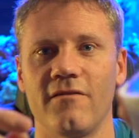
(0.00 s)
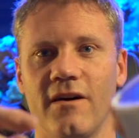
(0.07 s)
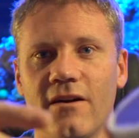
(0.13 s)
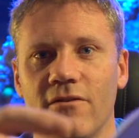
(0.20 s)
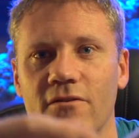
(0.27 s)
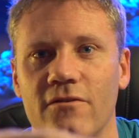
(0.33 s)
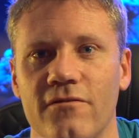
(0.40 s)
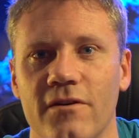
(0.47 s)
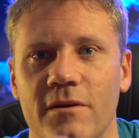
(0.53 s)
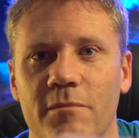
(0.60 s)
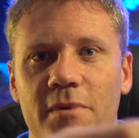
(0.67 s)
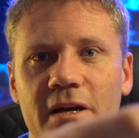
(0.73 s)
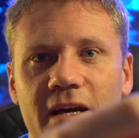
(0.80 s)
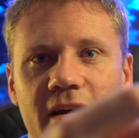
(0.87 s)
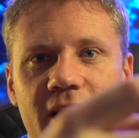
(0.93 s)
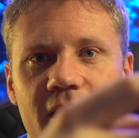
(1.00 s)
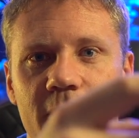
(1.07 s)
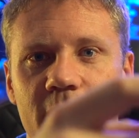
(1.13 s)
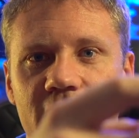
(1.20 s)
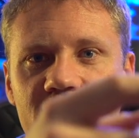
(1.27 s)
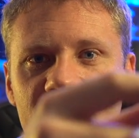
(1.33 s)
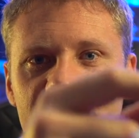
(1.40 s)
I don't know if you can pick it up,
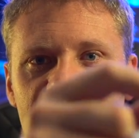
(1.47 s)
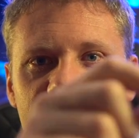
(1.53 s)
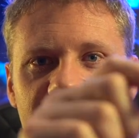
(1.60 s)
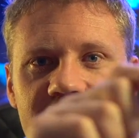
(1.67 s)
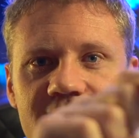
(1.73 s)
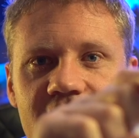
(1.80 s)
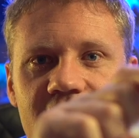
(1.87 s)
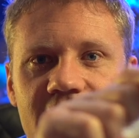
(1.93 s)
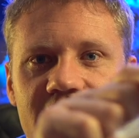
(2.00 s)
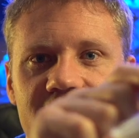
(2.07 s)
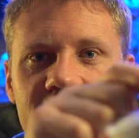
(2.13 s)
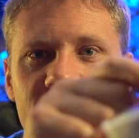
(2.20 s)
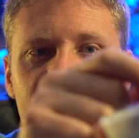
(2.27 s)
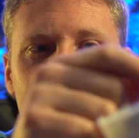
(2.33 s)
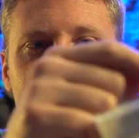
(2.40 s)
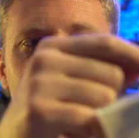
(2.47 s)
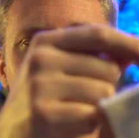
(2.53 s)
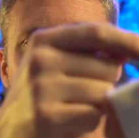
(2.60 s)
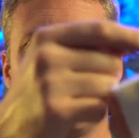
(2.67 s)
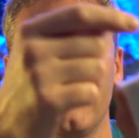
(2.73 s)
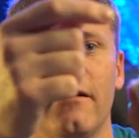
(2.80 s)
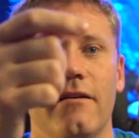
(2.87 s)
but just like a tiny little
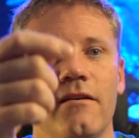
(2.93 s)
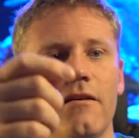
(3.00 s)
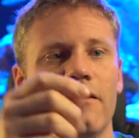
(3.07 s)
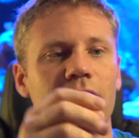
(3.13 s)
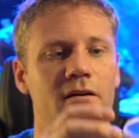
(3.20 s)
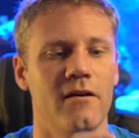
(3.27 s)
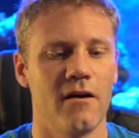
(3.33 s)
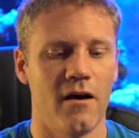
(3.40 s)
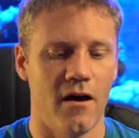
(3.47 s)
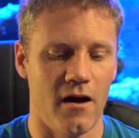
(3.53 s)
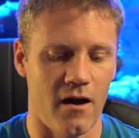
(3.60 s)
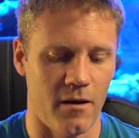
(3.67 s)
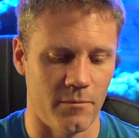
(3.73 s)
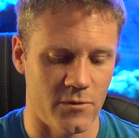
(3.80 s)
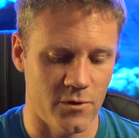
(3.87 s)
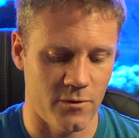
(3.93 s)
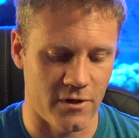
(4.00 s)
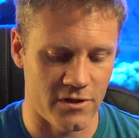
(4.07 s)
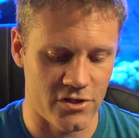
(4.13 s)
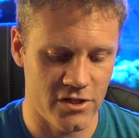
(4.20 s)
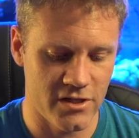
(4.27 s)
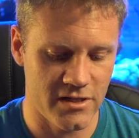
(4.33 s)
ravine to where
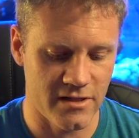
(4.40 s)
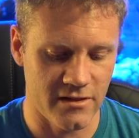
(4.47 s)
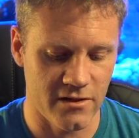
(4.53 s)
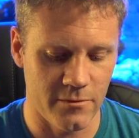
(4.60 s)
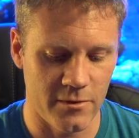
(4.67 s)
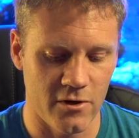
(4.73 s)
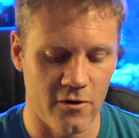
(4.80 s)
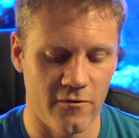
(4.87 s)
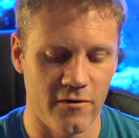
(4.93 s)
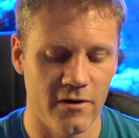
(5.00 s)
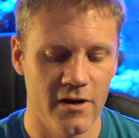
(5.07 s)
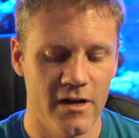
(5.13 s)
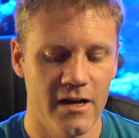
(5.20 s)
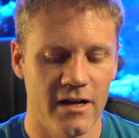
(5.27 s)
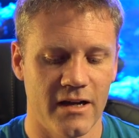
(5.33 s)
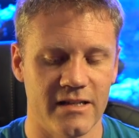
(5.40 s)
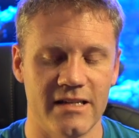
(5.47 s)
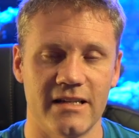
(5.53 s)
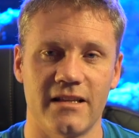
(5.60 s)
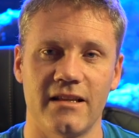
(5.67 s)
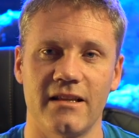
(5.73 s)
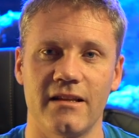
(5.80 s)
it's just a little bit over, because
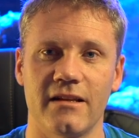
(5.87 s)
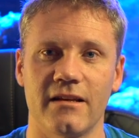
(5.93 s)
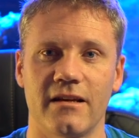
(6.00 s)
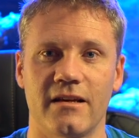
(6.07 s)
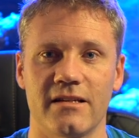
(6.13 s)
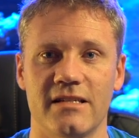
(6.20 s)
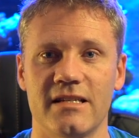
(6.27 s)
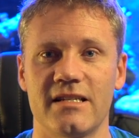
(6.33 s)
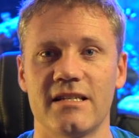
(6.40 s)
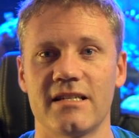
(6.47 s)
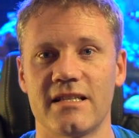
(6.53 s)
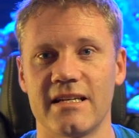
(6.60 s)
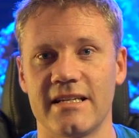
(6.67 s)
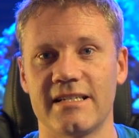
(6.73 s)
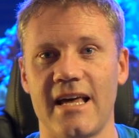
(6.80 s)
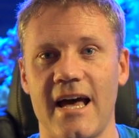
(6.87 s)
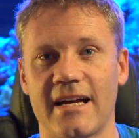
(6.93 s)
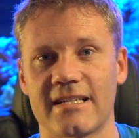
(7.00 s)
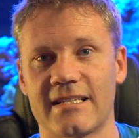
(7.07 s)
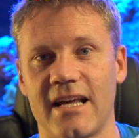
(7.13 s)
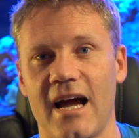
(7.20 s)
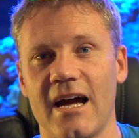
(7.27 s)
this is the exact
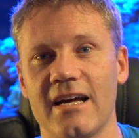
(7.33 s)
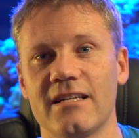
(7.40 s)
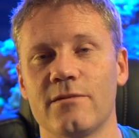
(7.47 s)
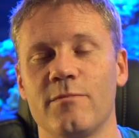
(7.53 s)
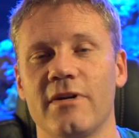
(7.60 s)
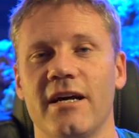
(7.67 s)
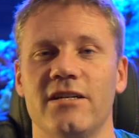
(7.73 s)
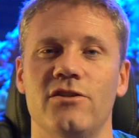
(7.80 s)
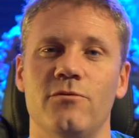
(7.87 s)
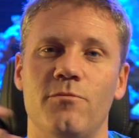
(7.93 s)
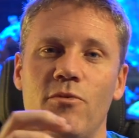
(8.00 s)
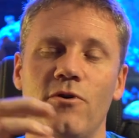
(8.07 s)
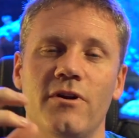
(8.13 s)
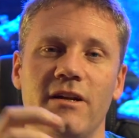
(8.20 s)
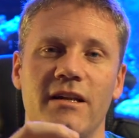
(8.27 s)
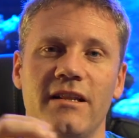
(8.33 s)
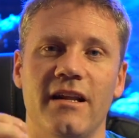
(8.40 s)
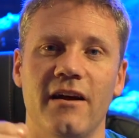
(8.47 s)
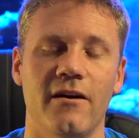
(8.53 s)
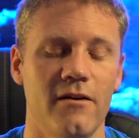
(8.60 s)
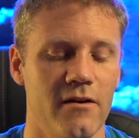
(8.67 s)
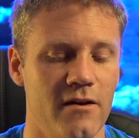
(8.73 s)
size, but as you put it in
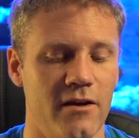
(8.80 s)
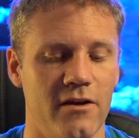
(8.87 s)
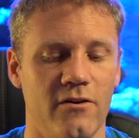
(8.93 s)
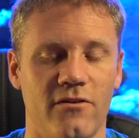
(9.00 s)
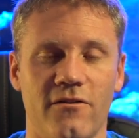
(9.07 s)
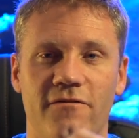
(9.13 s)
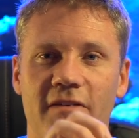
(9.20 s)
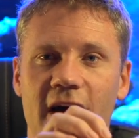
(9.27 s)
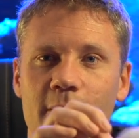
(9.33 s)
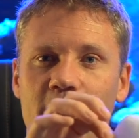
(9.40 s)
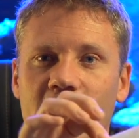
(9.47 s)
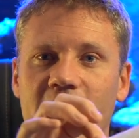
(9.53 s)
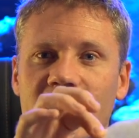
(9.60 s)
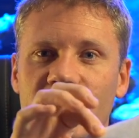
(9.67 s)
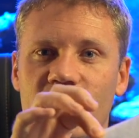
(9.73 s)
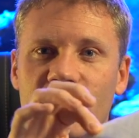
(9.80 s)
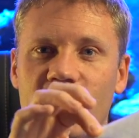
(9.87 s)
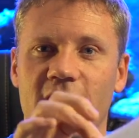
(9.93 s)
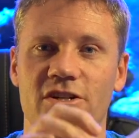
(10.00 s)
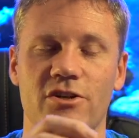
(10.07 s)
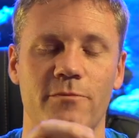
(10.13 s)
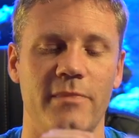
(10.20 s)
there, you know, the fabric can
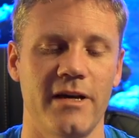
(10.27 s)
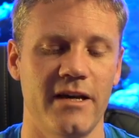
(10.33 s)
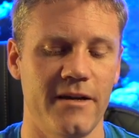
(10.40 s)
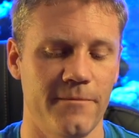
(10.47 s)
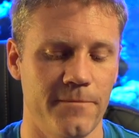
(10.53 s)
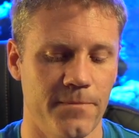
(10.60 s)
stretch a bit.